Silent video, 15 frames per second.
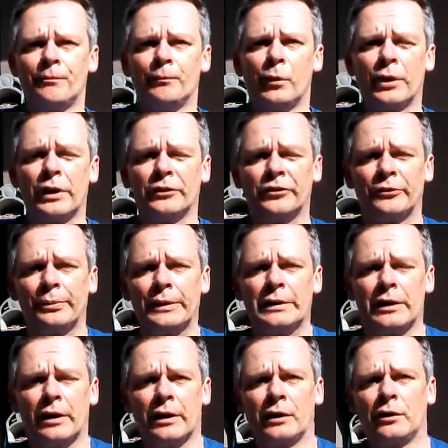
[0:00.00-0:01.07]
What else has been
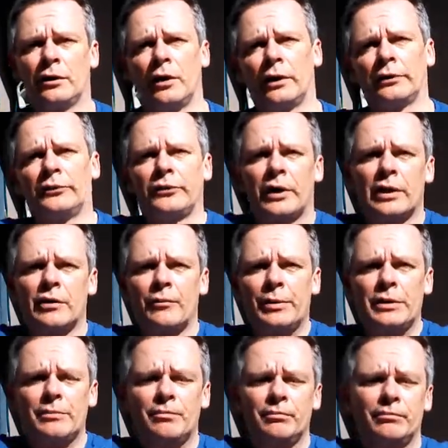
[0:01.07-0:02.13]
going on? Like I say, I've
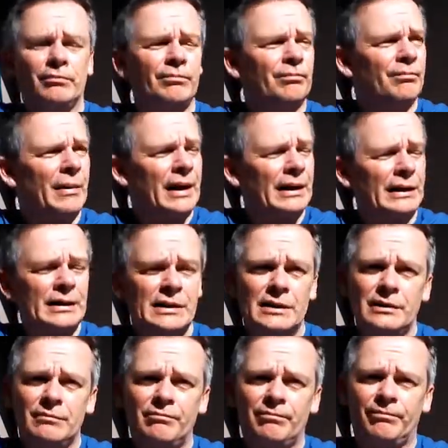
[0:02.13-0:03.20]
been mainly